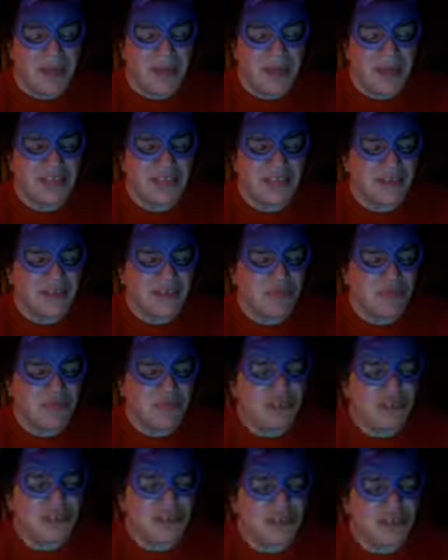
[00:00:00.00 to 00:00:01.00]
But I still
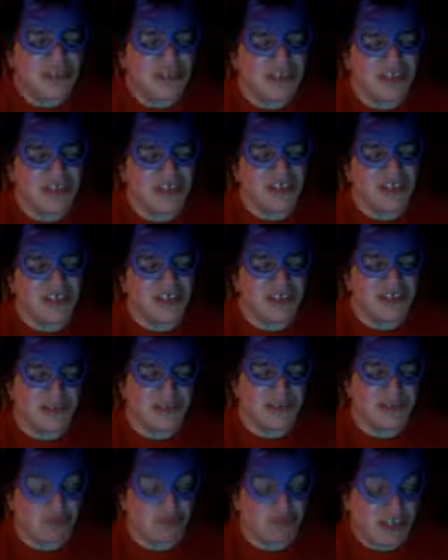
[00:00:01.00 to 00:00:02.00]
appreciated that
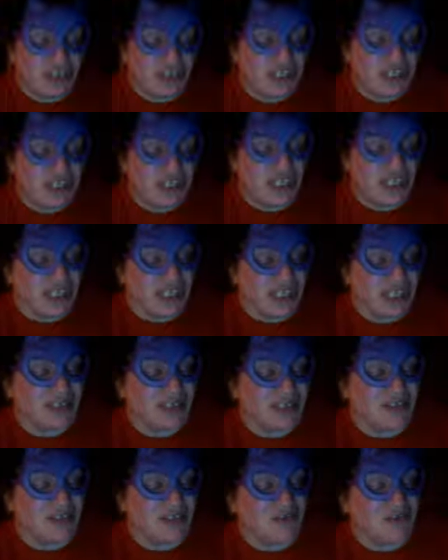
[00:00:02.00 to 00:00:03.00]

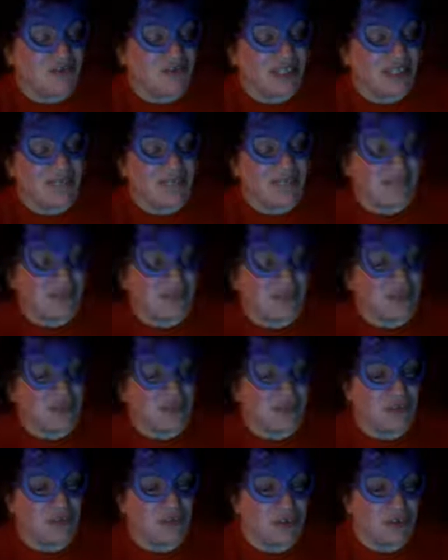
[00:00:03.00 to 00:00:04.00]
they tried to give it
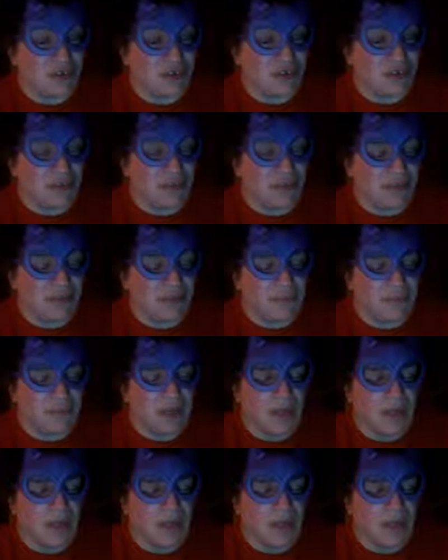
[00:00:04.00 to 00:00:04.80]
some sort of story.